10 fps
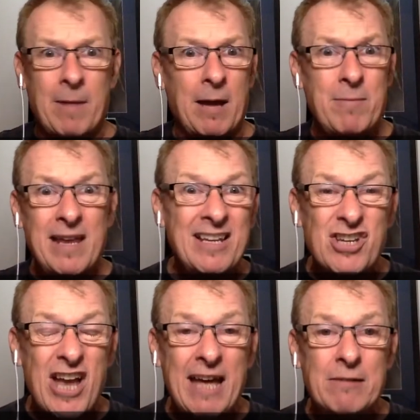my
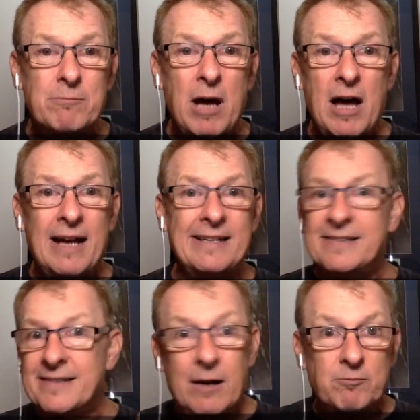ManyChat bot
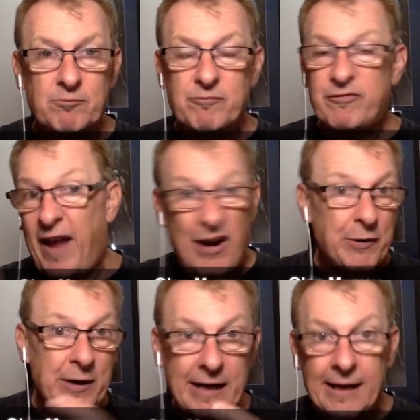is not
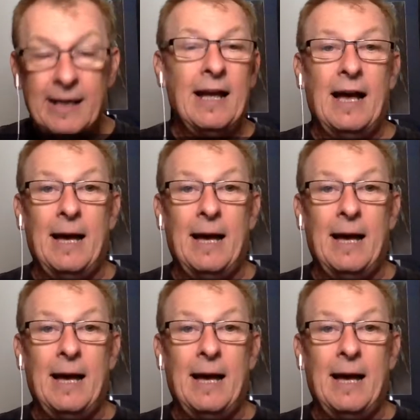firing.